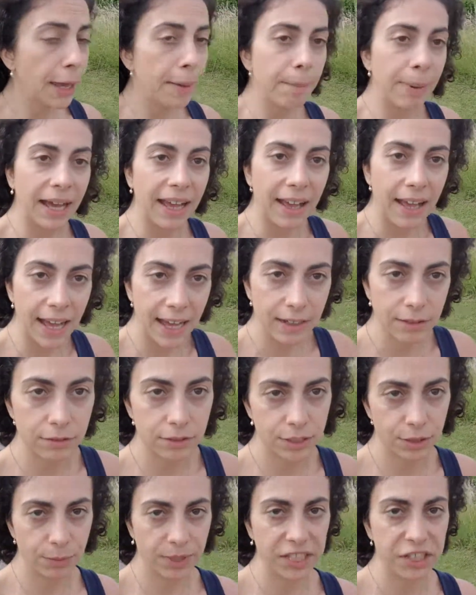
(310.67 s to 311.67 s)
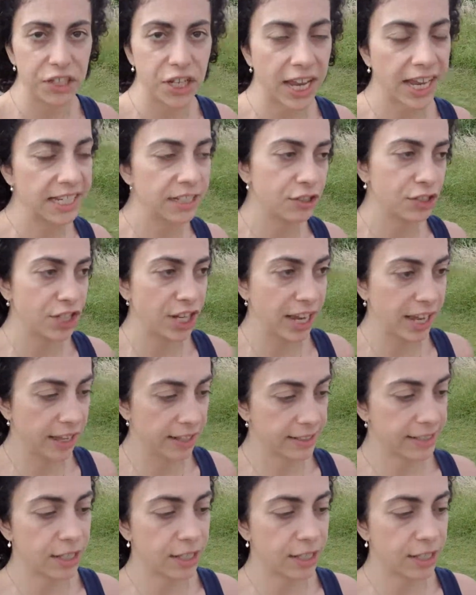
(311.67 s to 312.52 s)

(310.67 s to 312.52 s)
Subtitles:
But how do we change it?